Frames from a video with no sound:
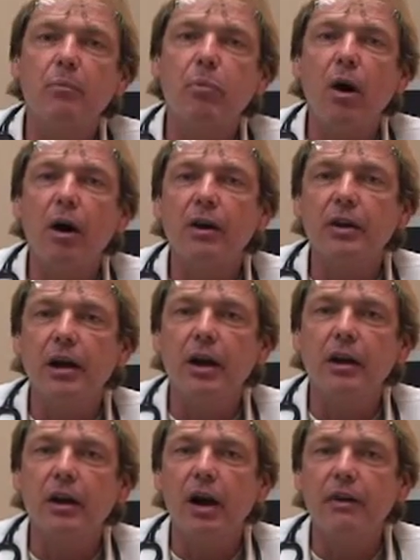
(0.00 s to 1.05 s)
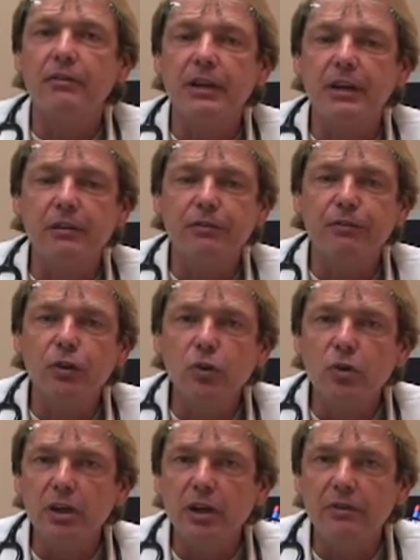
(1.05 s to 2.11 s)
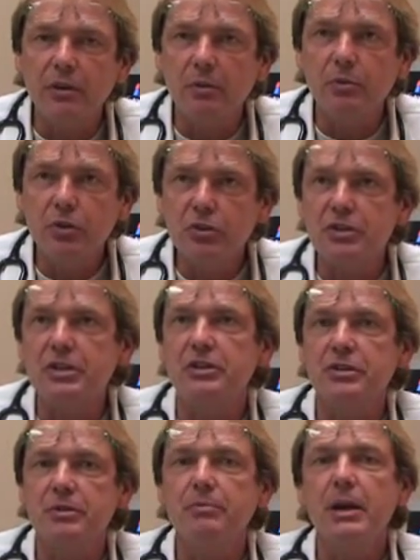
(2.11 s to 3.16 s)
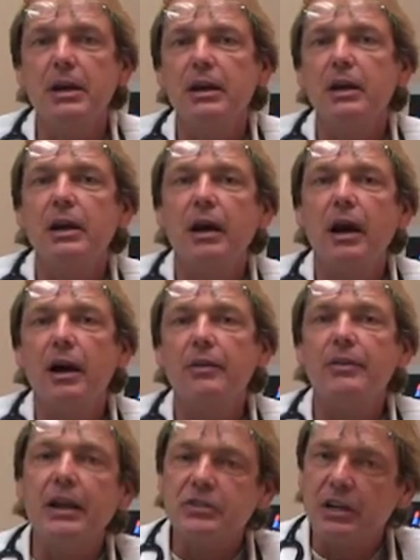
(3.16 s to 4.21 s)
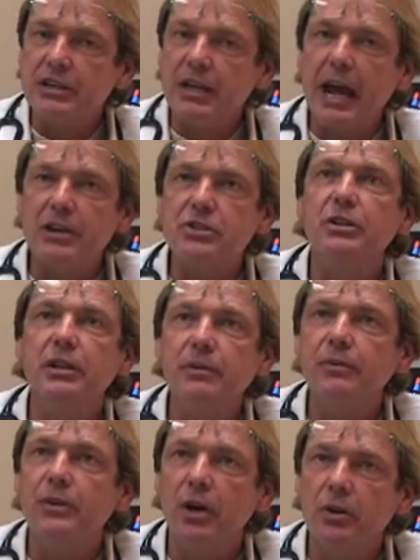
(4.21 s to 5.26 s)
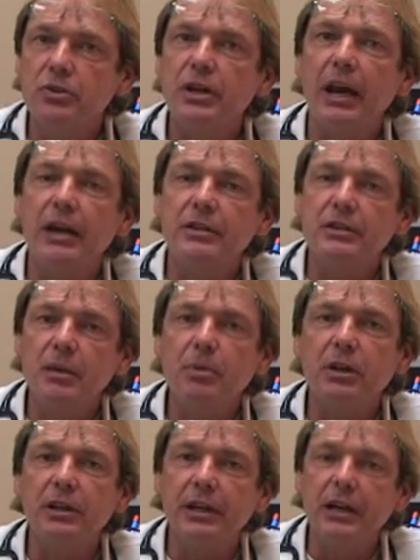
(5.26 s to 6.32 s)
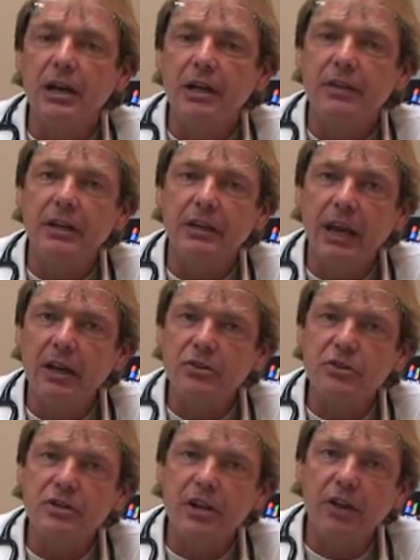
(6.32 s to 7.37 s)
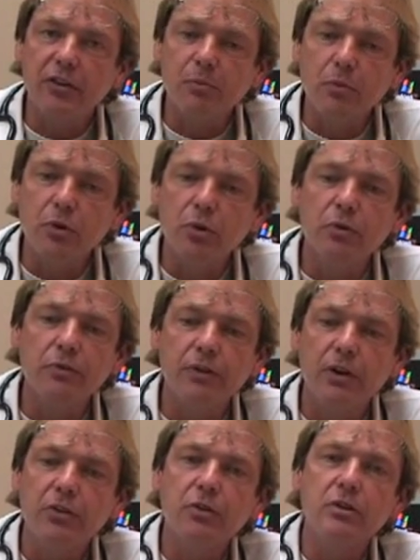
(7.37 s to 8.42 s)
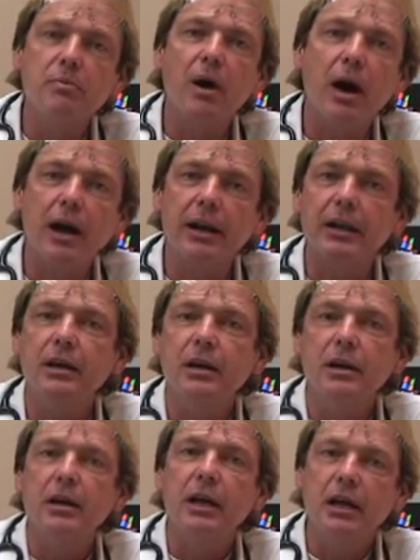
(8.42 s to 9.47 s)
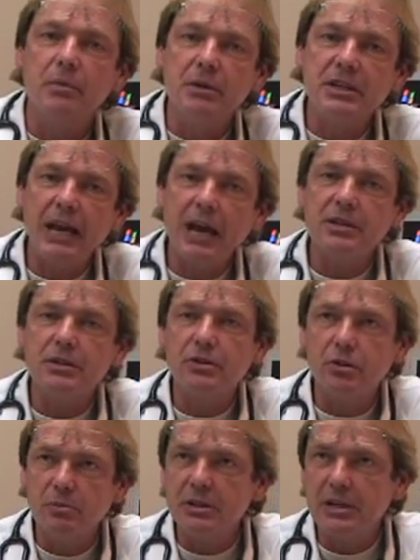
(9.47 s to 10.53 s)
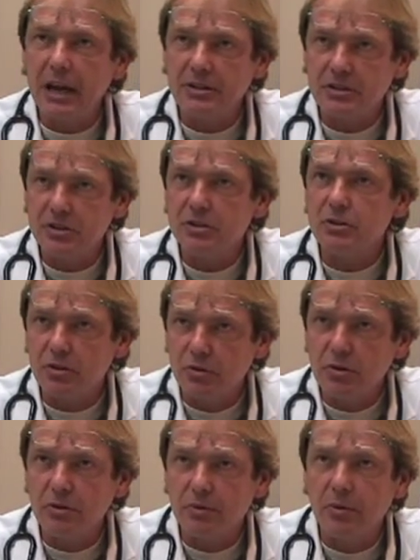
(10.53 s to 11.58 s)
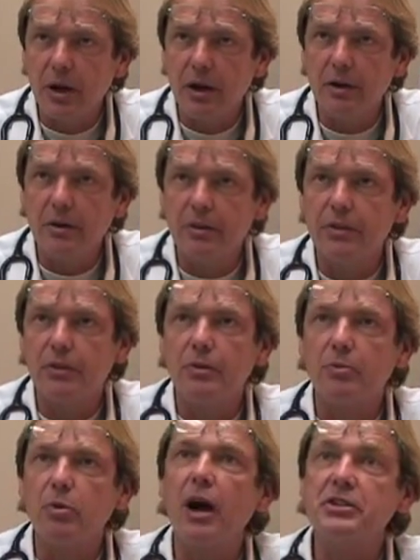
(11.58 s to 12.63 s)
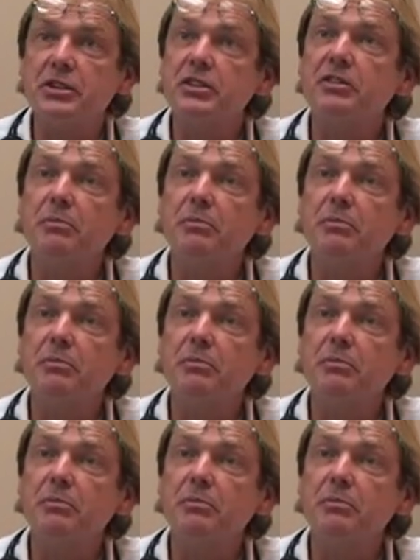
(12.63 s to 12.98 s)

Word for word: part uh, of the fluid of the immune system uh, that's attached to lymph nodes, and typically then cancer cells move through the body in a metas through metastasis or through the uh, through the process of